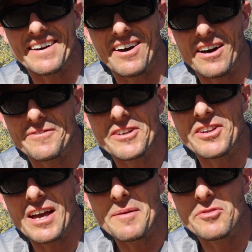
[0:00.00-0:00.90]

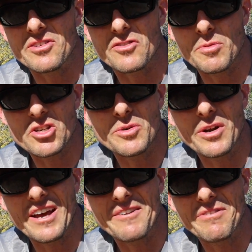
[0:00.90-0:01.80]
oftentimes, especially
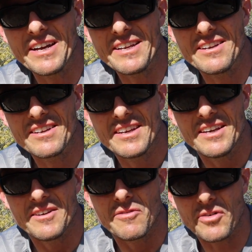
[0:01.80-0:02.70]
when I invite
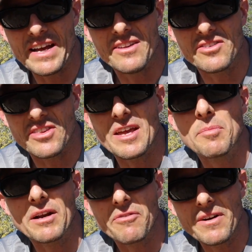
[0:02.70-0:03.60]
friends and they
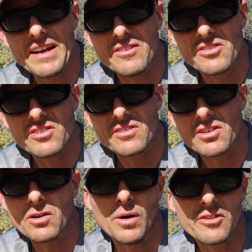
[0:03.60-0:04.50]
bring friends
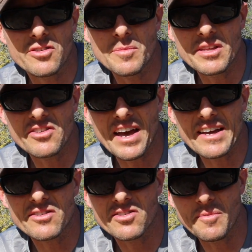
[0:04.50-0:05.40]
to go on some of these
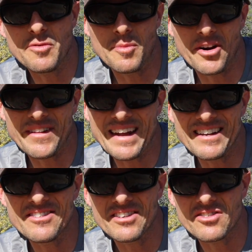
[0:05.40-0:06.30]
hikes, some of them aren't that
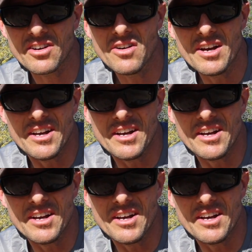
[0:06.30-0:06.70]
easy, so